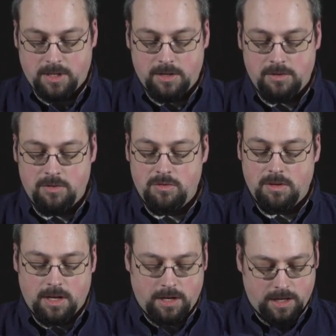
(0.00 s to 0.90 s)

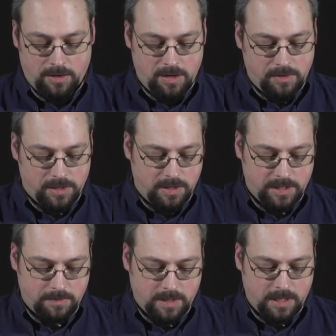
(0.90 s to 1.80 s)
New to
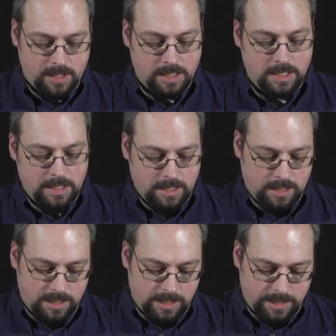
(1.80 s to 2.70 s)
this one
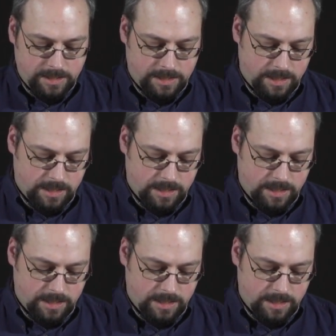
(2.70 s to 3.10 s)
is